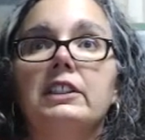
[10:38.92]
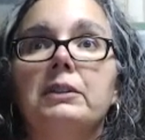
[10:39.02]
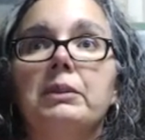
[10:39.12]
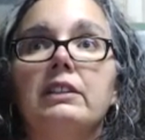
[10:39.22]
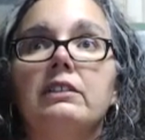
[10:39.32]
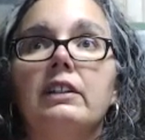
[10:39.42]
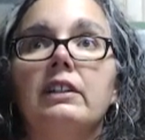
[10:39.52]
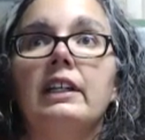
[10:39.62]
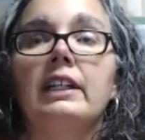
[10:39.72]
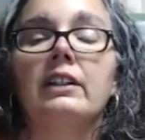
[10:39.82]

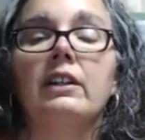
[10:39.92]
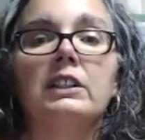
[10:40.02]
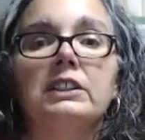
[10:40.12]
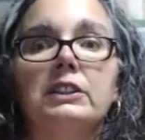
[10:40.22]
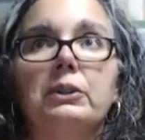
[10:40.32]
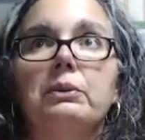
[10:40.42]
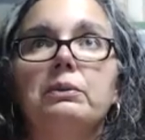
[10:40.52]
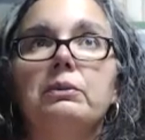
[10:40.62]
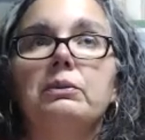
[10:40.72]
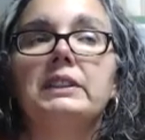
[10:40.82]
clear discernment
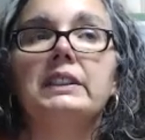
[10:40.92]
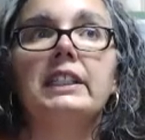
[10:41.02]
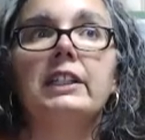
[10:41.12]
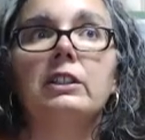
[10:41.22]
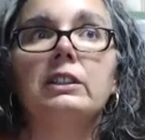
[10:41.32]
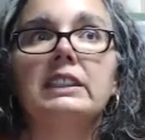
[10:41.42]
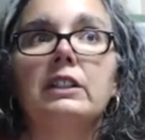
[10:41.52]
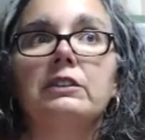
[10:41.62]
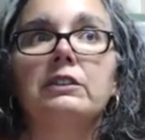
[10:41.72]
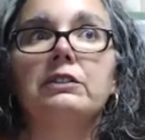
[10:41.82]
and also
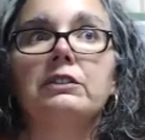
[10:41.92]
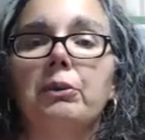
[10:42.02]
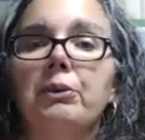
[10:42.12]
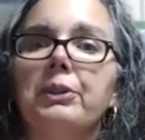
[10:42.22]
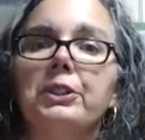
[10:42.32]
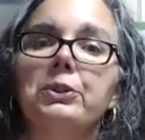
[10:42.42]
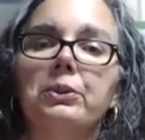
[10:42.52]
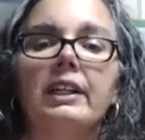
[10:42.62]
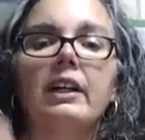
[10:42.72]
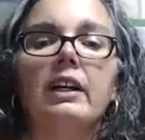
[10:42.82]
seeing
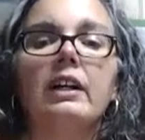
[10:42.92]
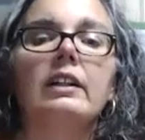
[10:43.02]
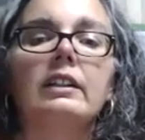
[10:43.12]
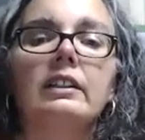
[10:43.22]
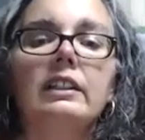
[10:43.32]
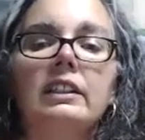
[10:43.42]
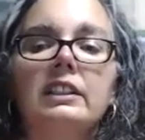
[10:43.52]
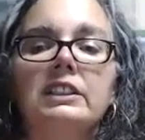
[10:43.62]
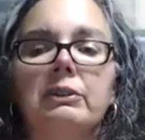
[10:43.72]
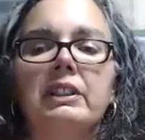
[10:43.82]
ourselves for what we
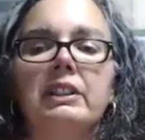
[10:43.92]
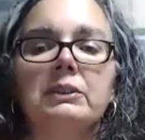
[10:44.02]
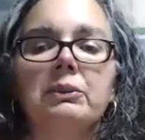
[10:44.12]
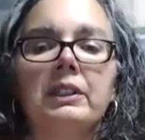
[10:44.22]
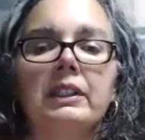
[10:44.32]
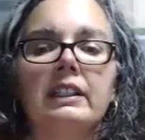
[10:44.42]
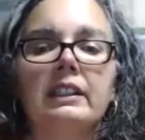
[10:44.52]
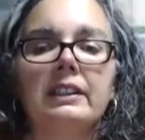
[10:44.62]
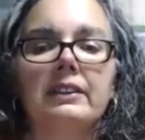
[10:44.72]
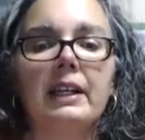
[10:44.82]
truly are.
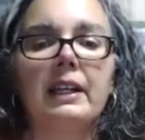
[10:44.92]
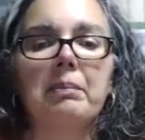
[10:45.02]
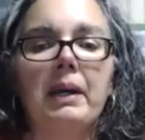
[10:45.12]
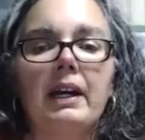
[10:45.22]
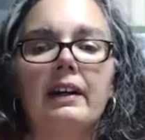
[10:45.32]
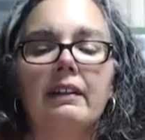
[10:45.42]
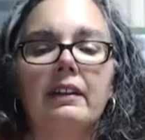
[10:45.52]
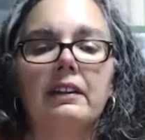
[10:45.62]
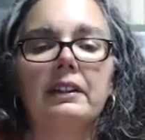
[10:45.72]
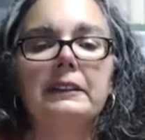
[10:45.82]
So it does really
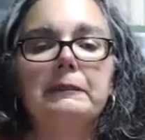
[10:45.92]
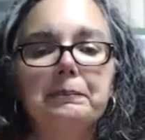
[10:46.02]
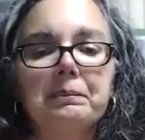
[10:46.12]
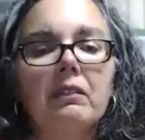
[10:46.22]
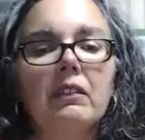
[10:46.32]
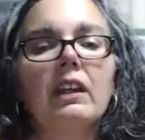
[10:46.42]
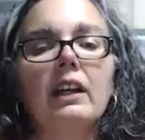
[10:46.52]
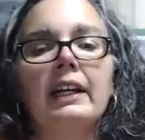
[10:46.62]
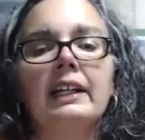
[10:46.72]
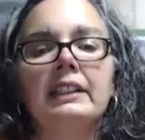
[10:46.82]
clear that path.
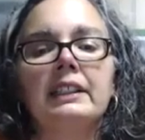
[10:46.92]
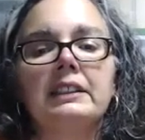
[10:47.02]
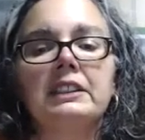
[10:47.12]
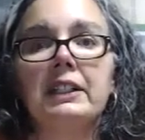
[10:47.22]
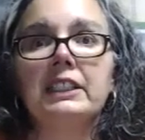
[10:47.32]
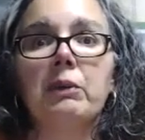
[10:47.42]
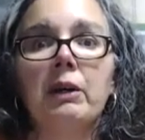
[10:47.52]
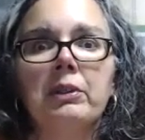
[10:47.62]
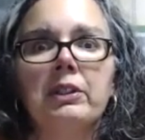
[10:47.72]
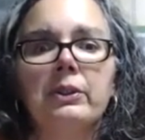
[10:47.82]

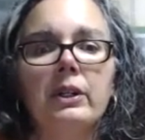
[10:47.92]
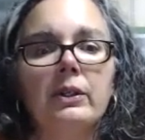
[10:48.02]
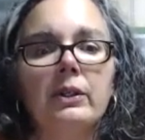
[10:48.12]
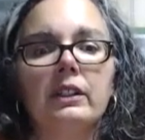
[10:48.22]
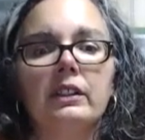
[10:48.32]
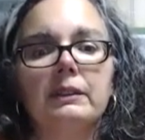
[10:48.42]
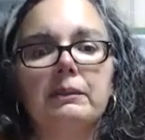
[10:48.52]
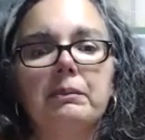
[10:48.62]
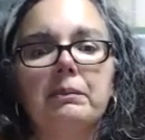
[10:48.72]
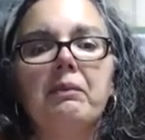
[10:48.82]
And so that's
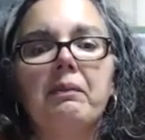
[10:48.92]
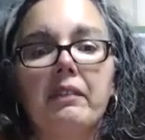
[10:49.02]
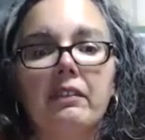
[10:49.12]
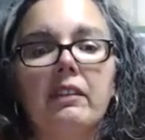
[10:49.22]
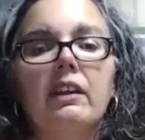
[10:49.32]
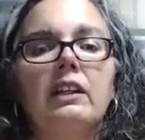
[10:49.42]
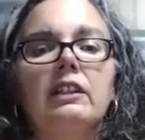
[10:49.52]
why we do yoga.